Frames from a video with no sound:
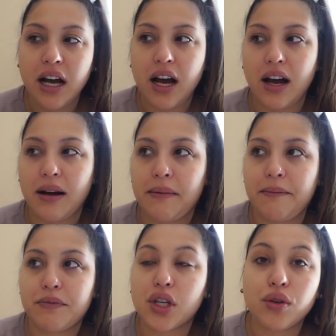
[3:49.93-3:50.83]

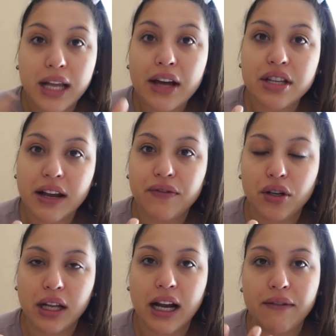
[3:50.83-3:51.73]
Um, so now that I
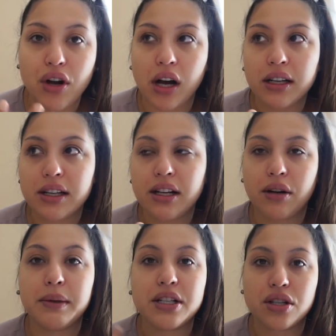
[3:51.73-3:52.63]
feel like I've gotten in there,
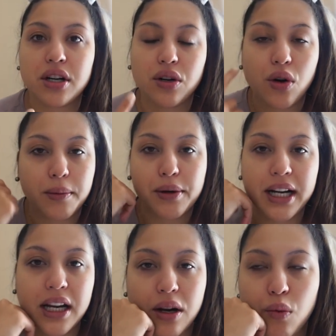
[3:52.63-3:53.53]
I'm gonna start
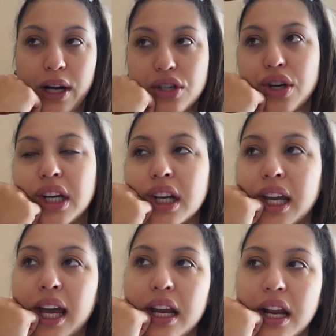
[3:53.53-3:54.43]
incorporating weight training
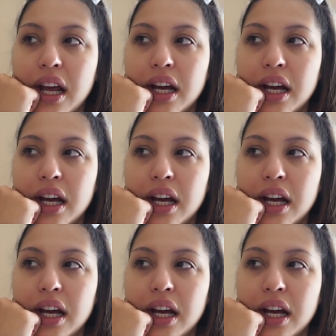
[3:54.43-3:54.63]
again.